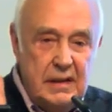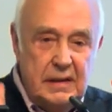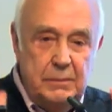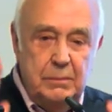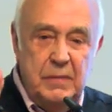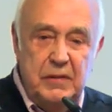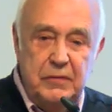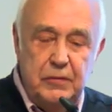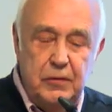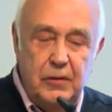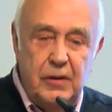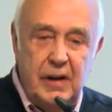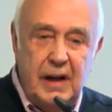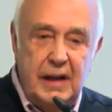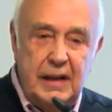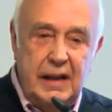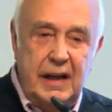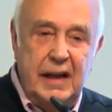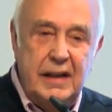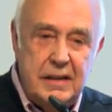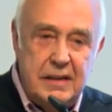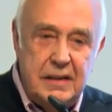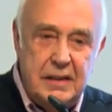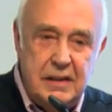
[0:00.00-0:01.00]
and before I
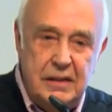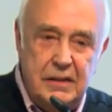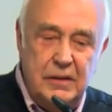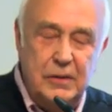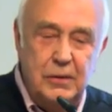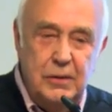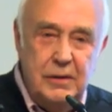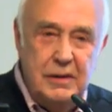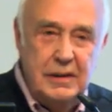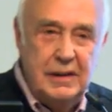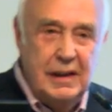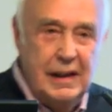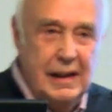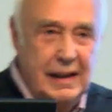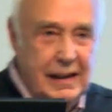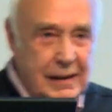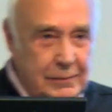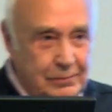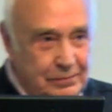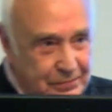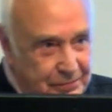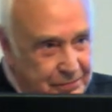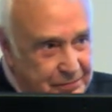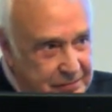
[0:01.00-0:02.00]
get to
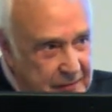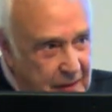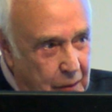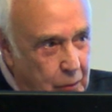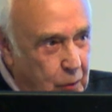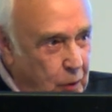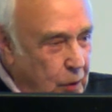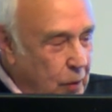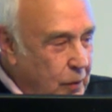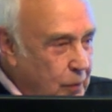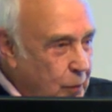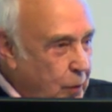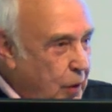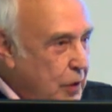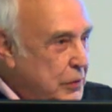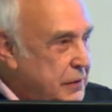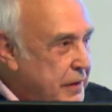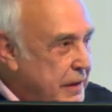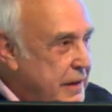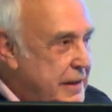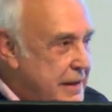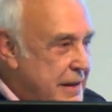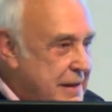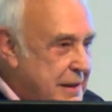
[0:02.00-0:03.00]
what
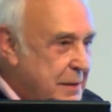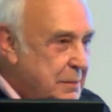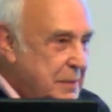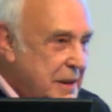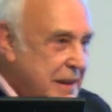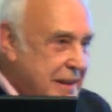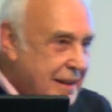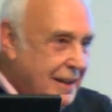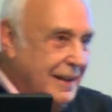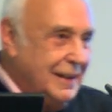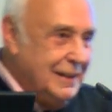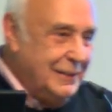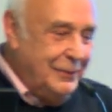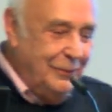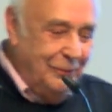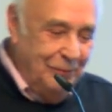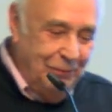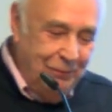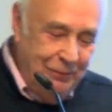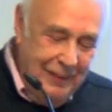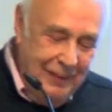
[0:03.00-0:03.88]
needs to be done,